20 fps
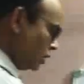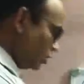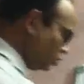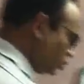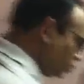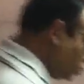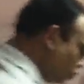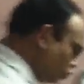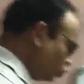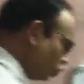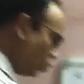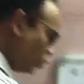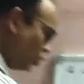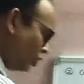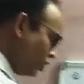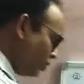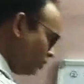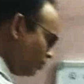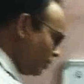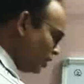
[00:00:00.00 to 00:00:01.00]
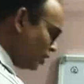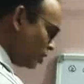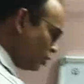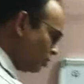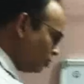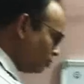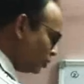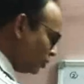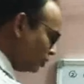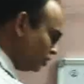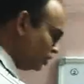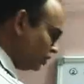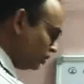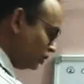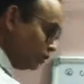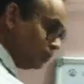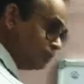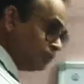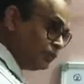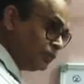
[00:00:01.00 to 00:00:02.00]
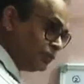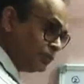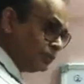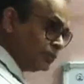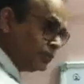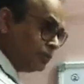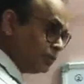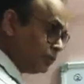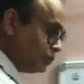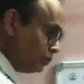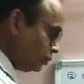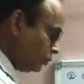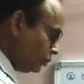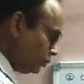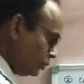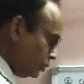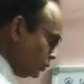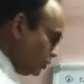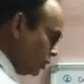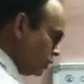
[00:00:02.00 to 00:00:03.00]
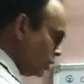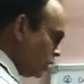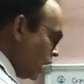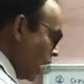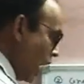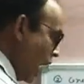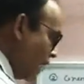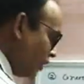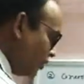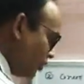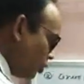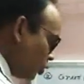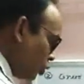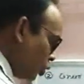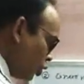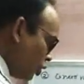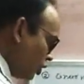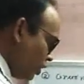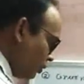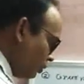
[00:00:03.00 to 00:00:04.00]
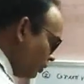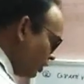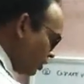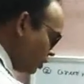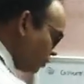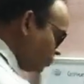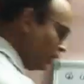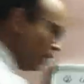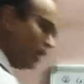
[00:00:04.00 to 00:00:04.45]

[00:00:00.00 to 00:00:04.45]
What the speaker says: the sodium become positive and the chlorine become